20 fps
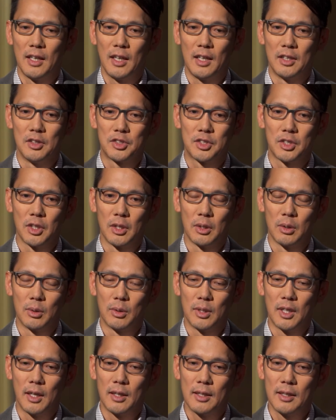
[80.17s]
And
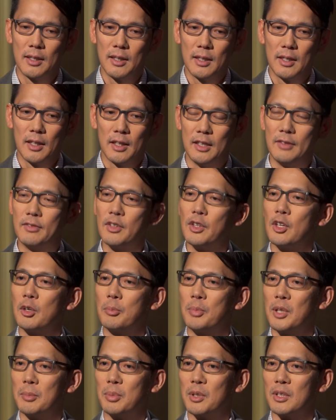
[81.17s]
so even though
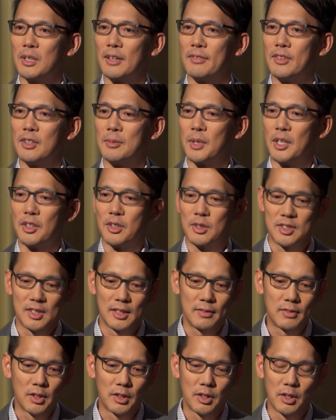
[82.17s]
people love their mothers,
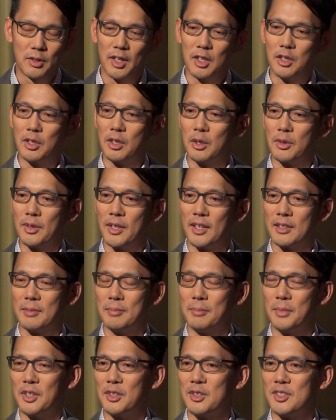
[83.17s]
even though they know
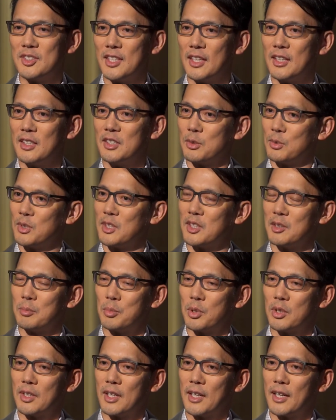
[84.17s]
that Mother's Day is a really
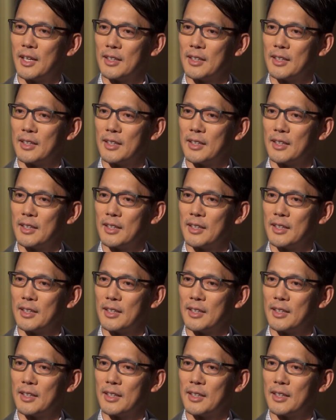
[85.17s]
important